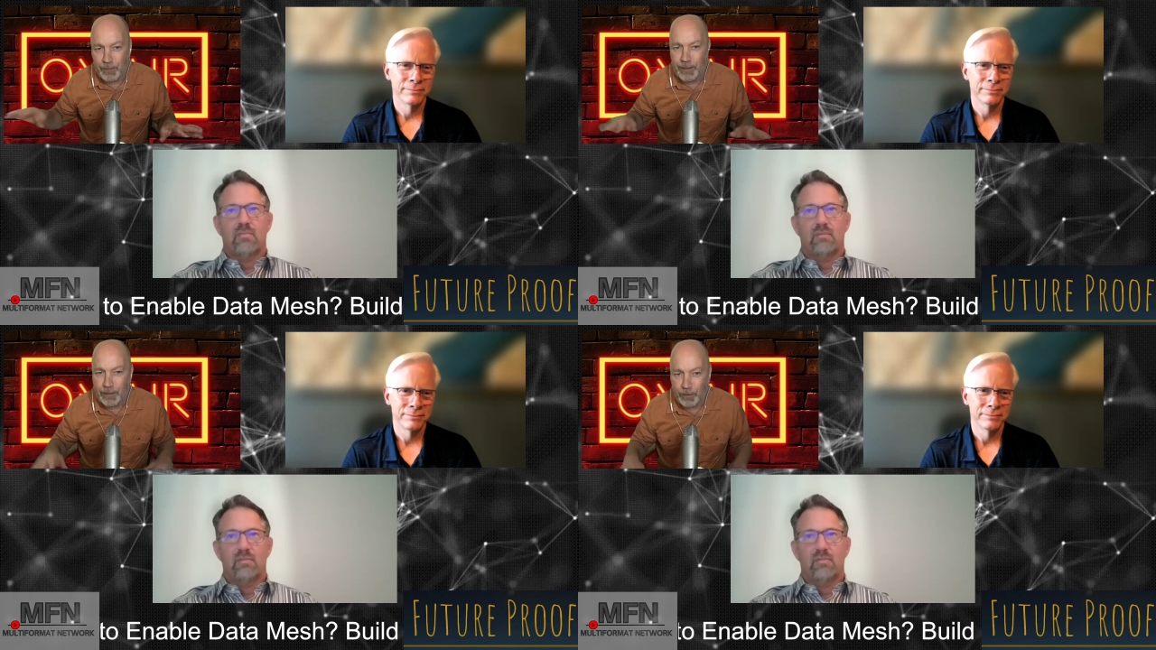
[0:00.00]

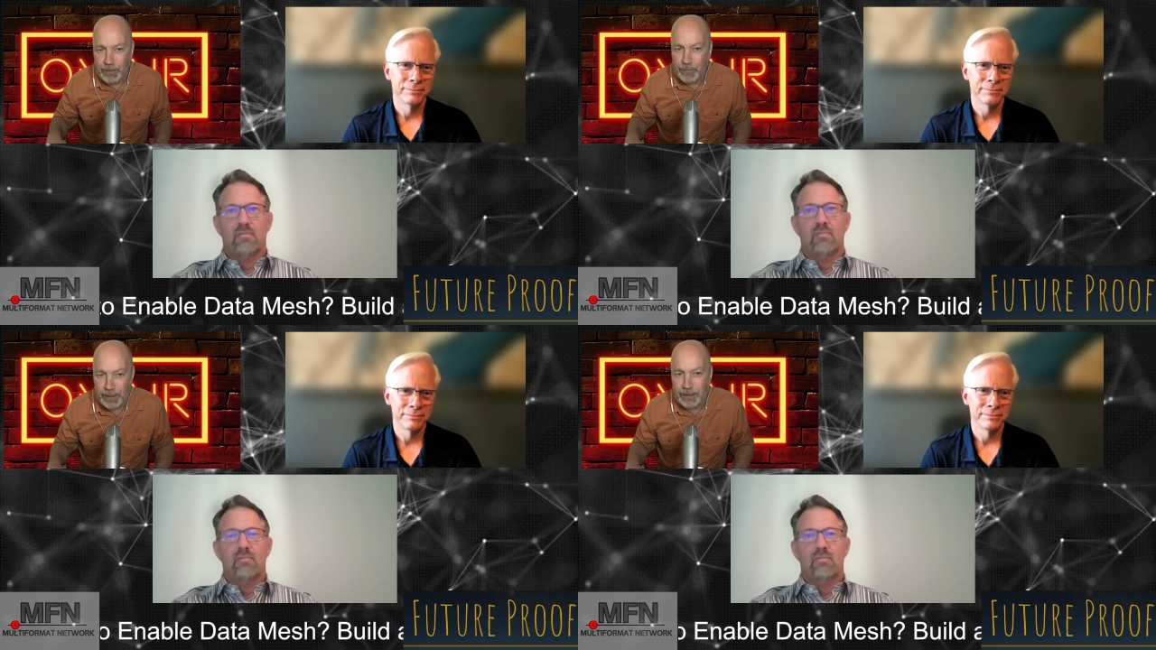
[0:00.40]
Speaker 1: I'm like, are
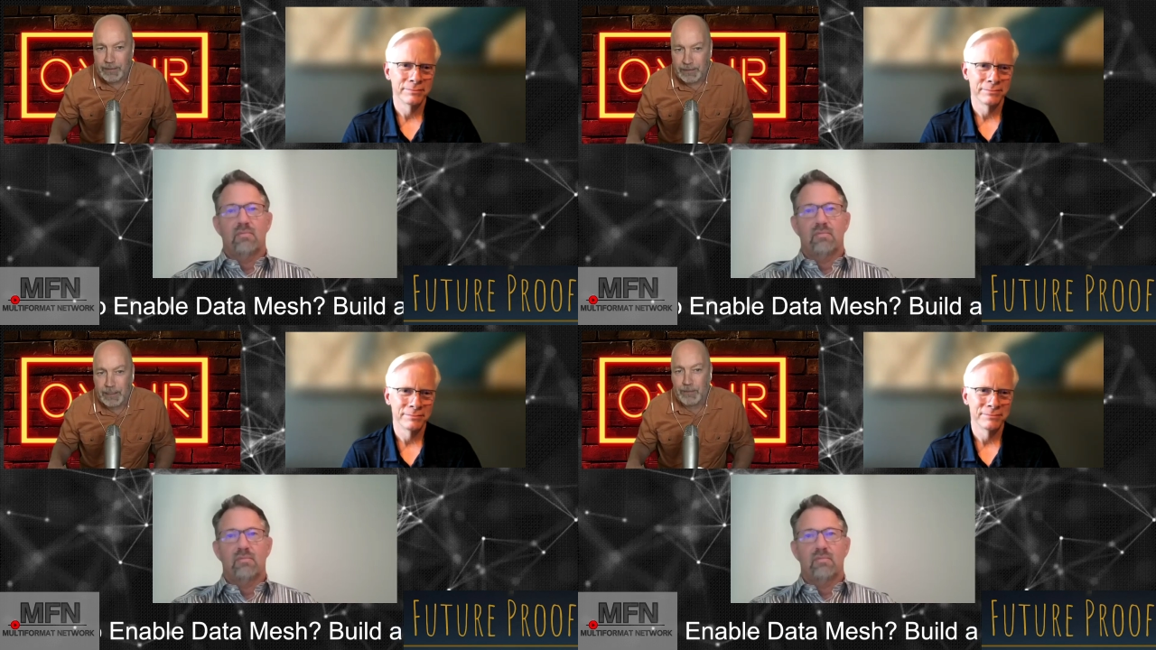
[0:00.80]
we making
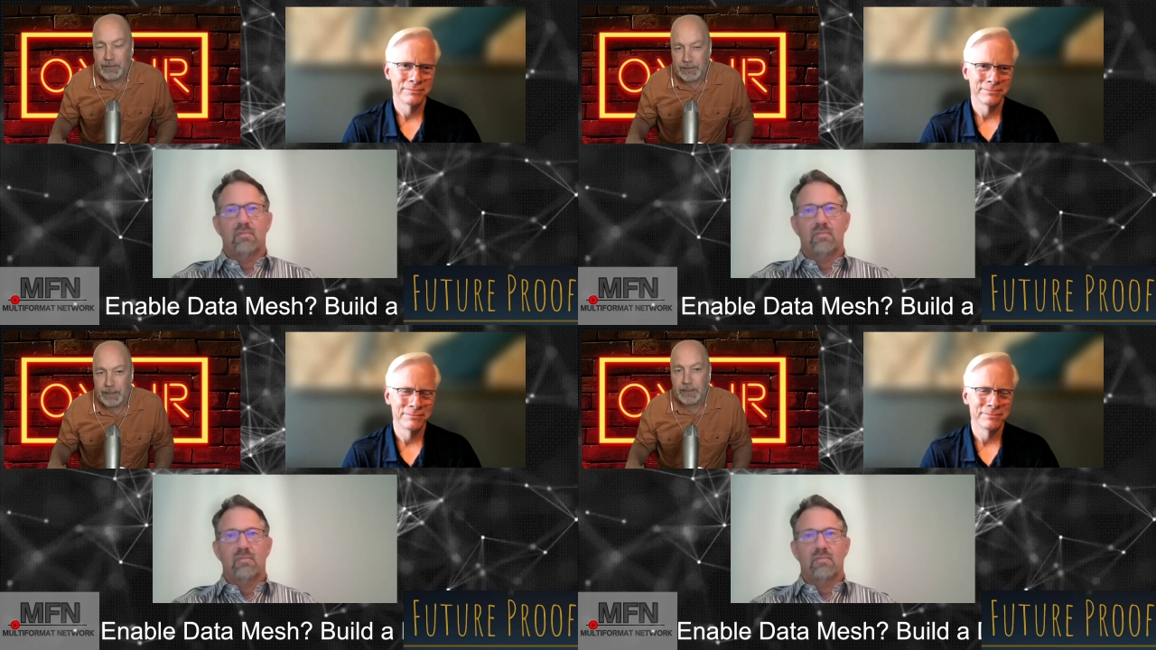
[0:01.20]
the same
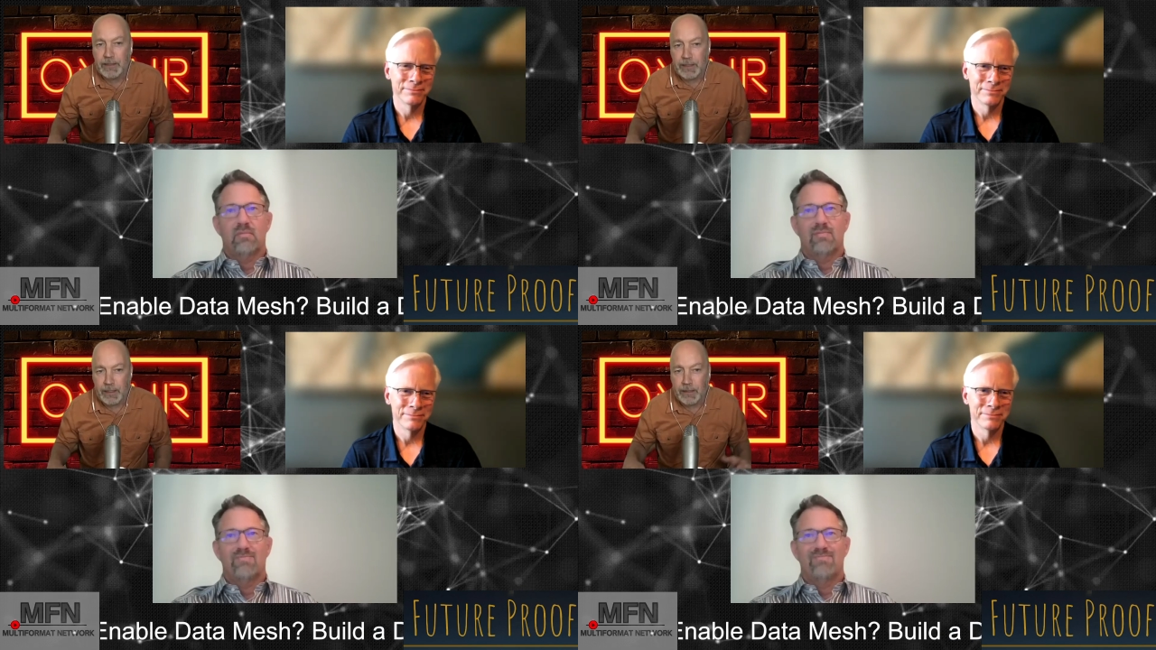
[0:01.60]
mistake
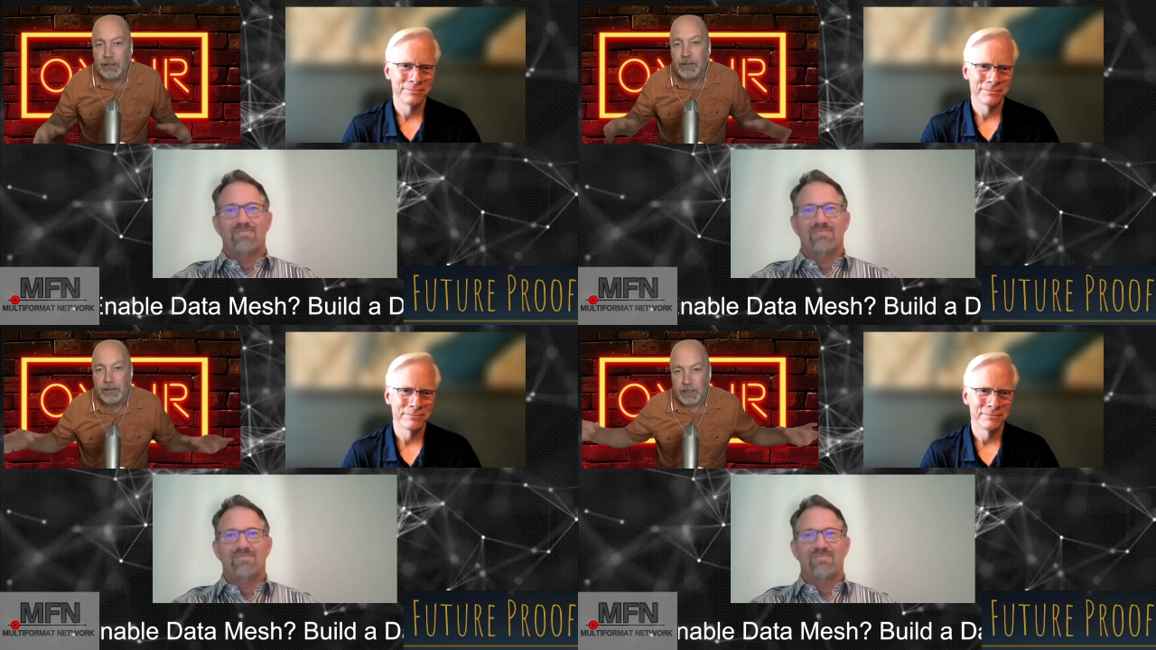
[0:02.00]
again